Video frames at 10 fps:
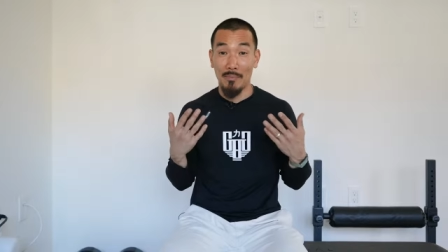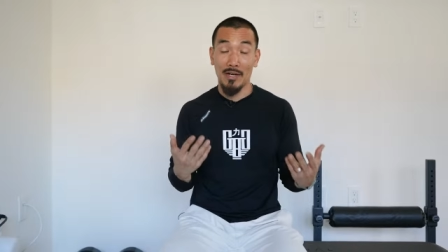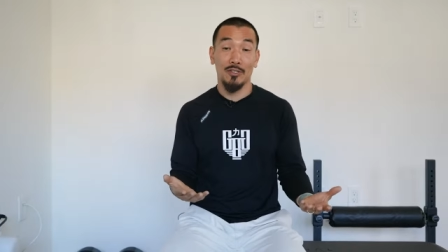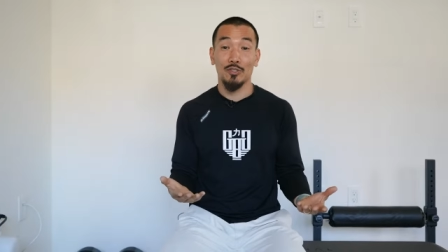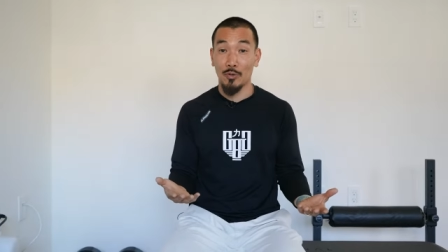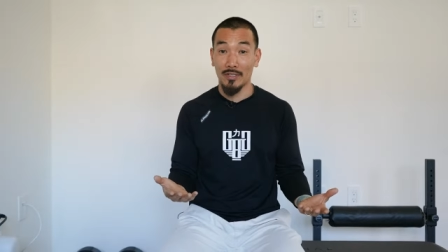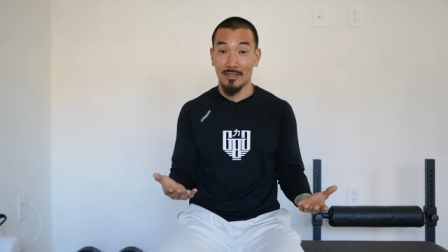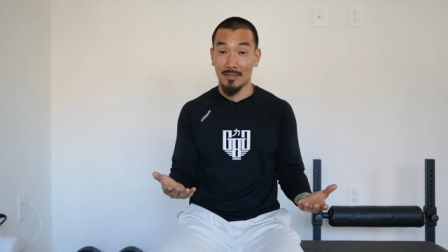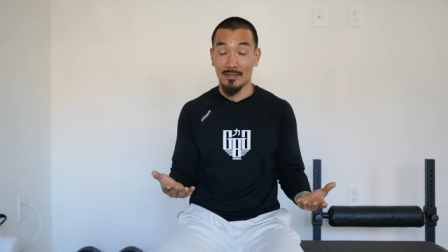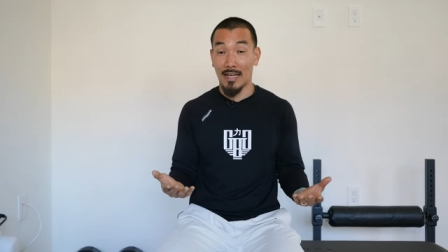better
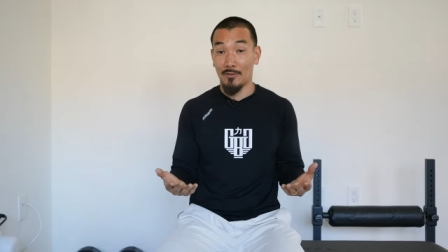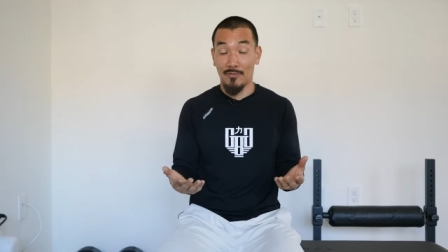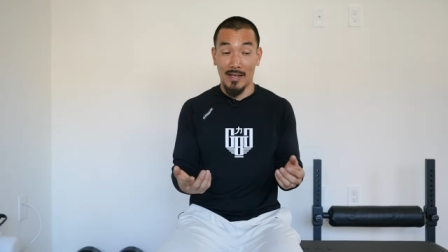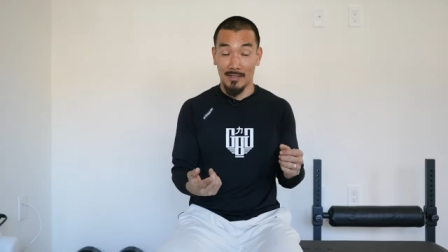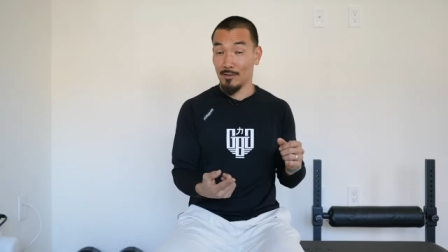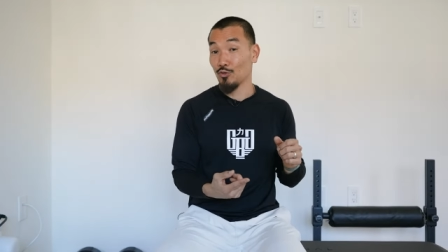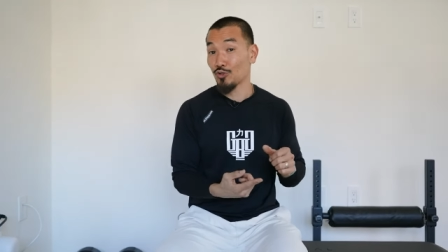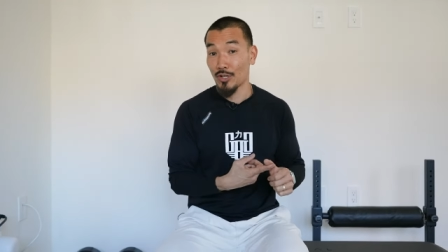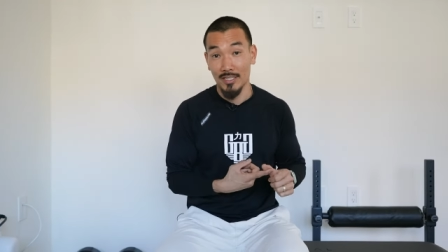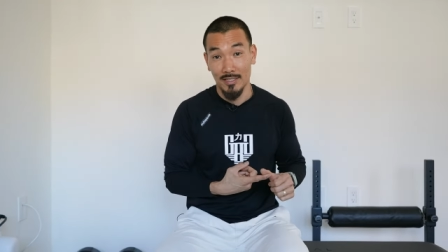choices that affect
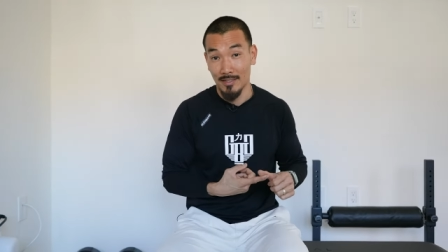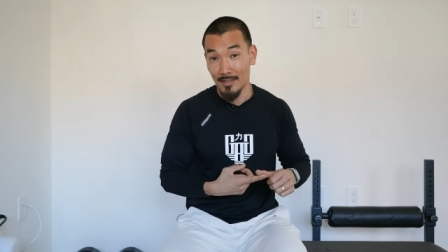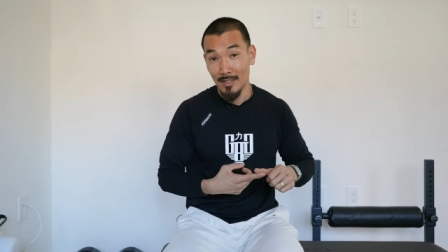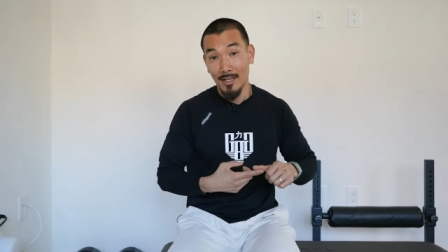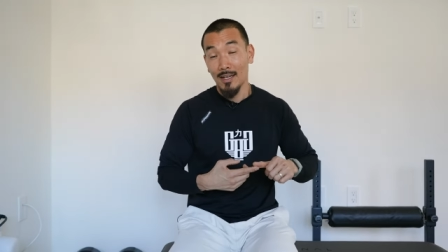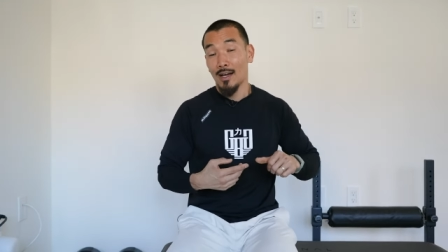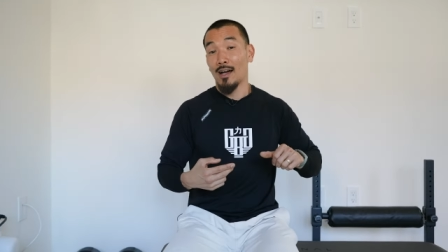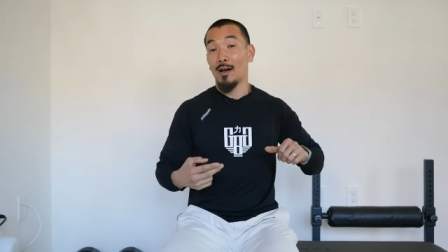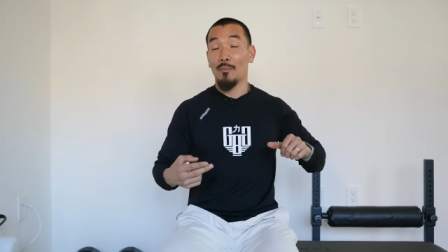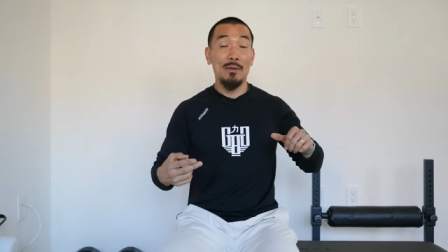nutrition,
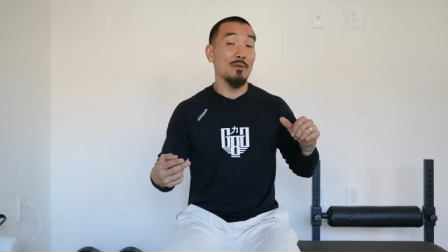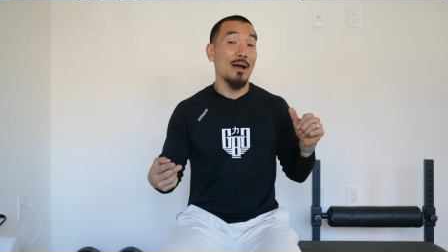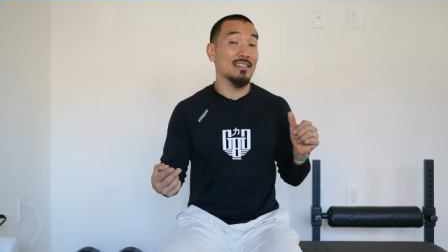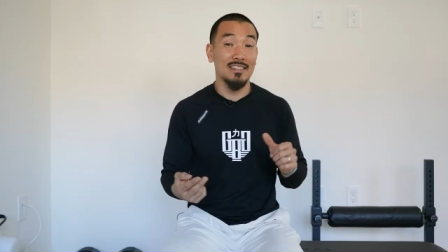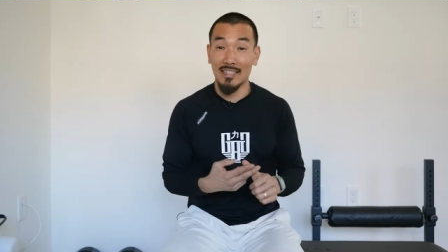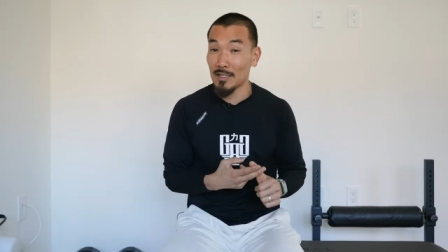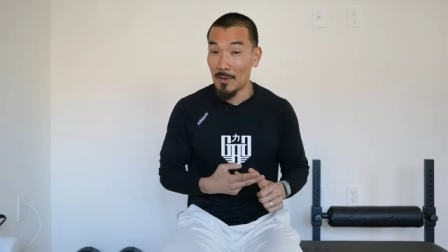maybe my sleep